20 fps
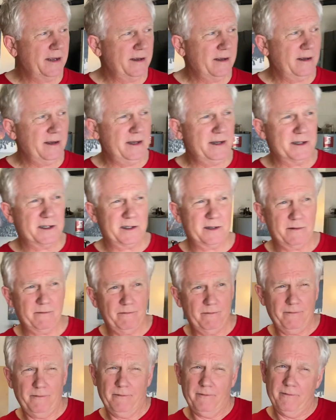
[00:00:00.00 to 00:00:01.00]
is
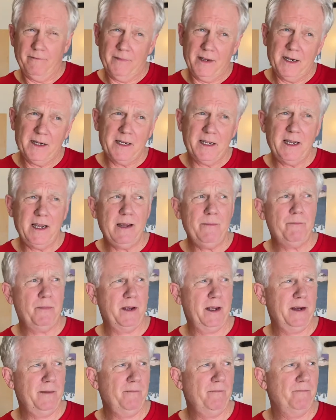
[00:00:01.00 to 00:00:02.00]
in
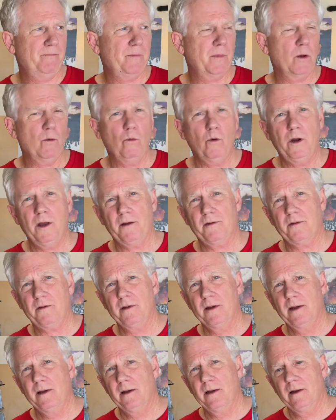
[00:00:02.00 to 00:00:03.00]
keeping with
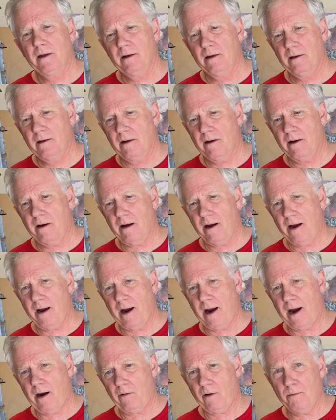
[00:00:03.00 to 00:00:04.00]

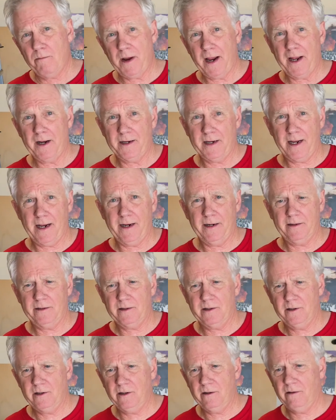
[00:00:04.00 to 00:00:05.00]
our mandate
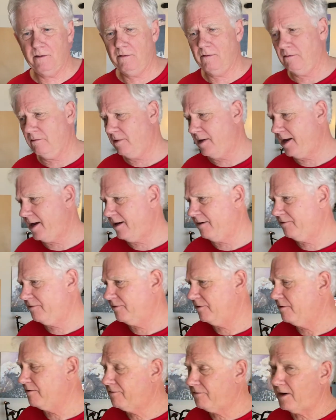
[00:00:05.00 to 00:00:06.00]
to have
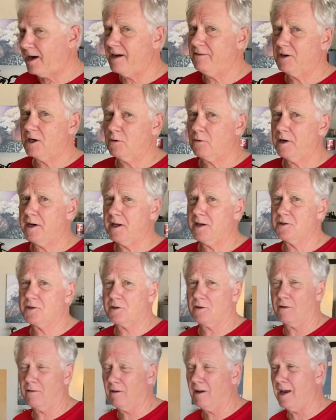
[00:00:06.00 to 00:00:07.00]
5 ingredients
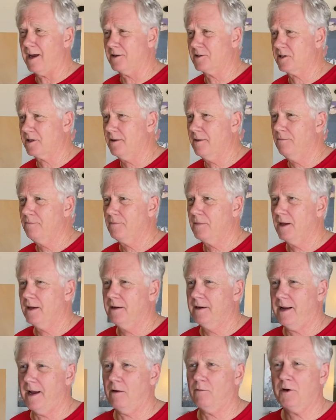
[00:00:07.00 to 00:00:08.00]
or less.
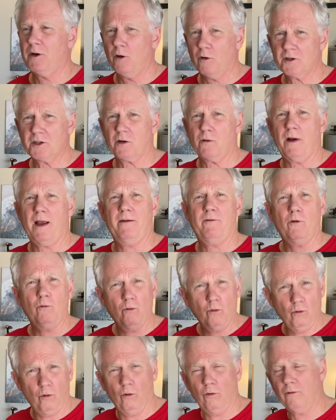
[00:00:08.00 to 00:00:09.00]
Now, we also have a
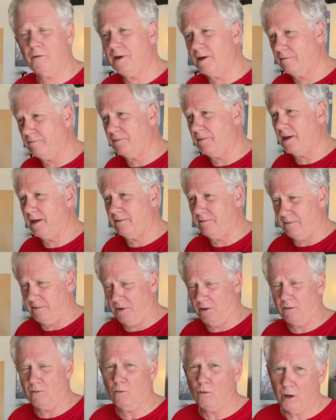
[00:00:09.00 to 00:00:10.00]
rule that
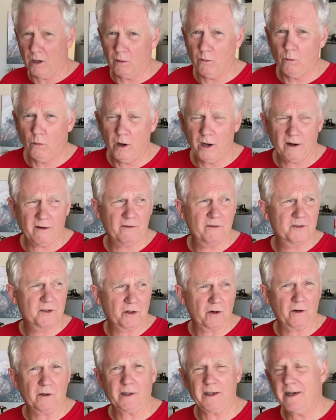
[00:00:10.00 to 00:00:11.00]
you're well aware of,
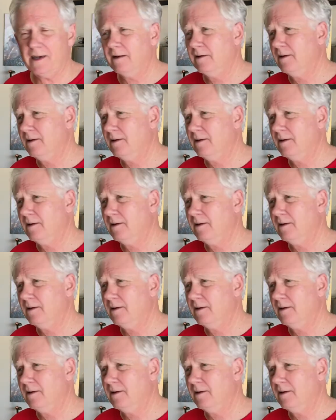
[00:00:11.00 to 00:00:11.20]
certainly,